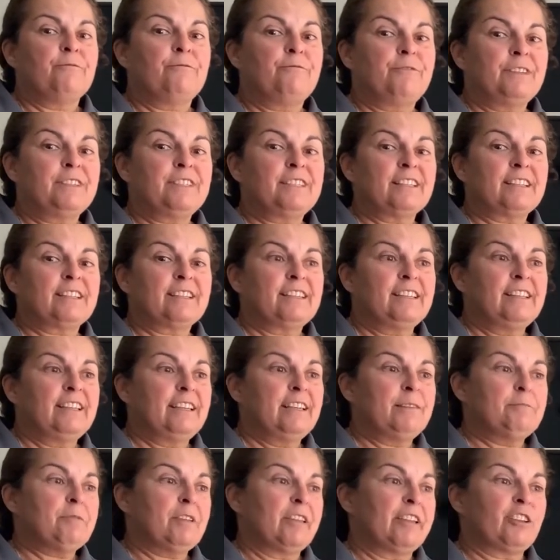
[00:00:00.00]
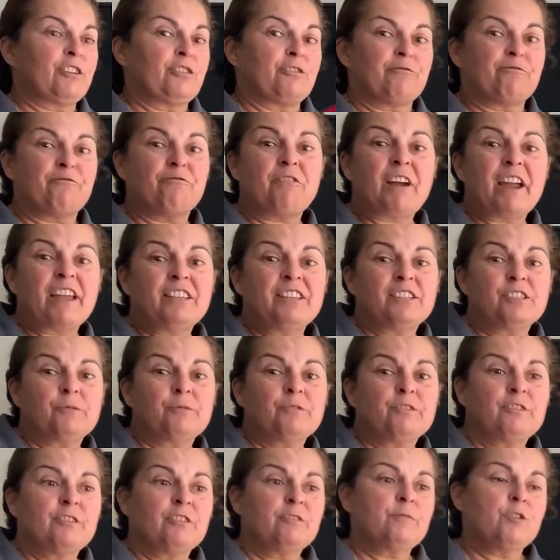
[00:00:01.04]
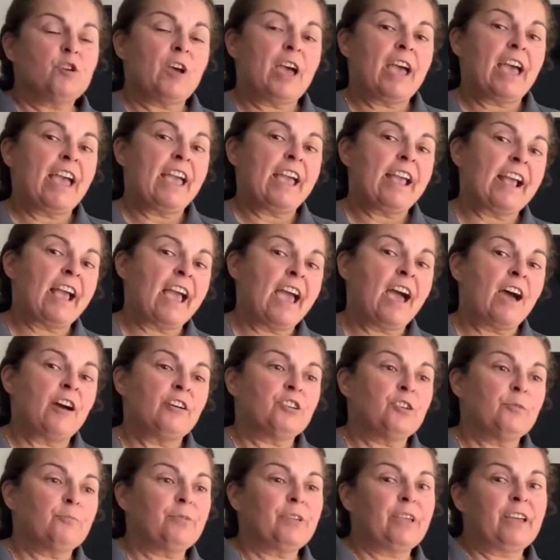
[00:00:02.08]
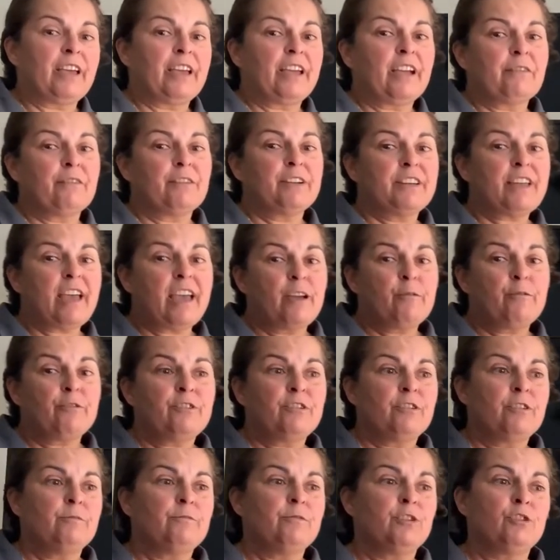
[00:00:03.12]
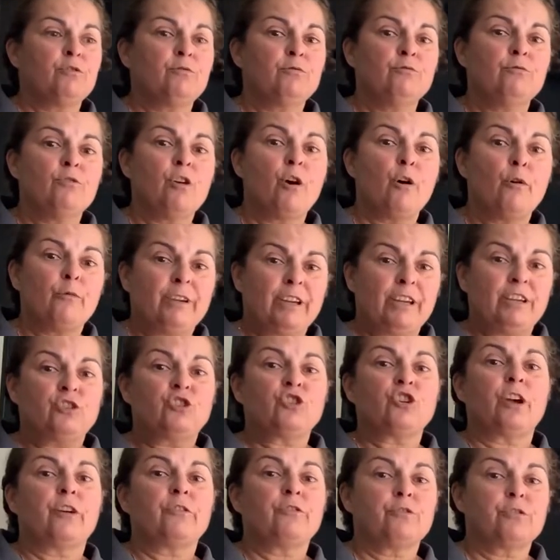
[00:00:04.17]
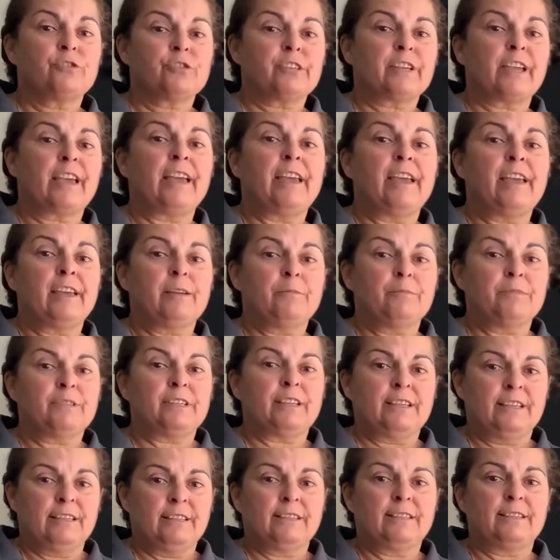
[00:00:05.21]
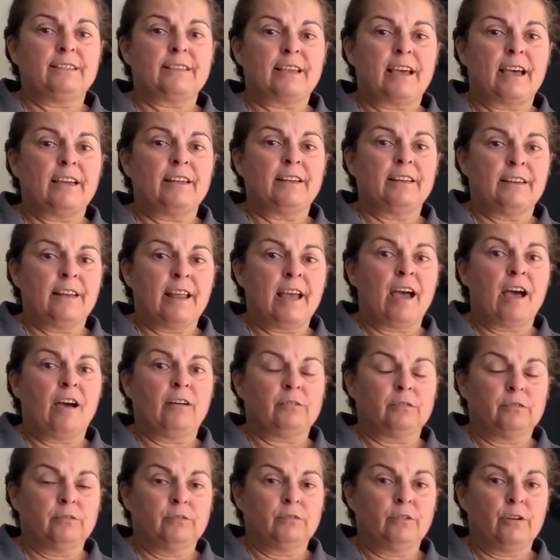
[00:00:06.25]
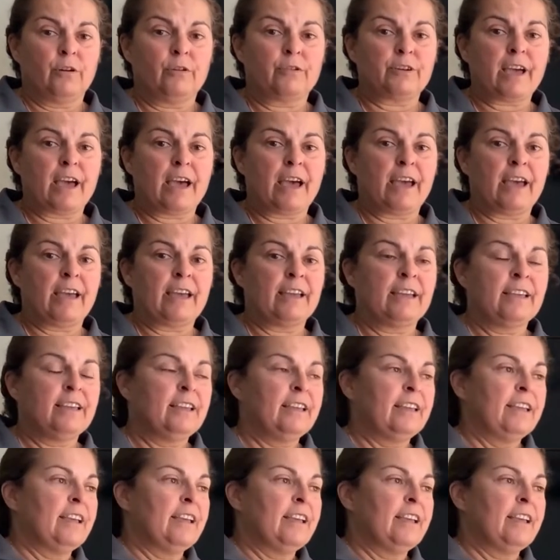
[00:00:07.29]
physically, like you're friends with them, you hang out, you play every day with them, you know each other's games inside and out, okay?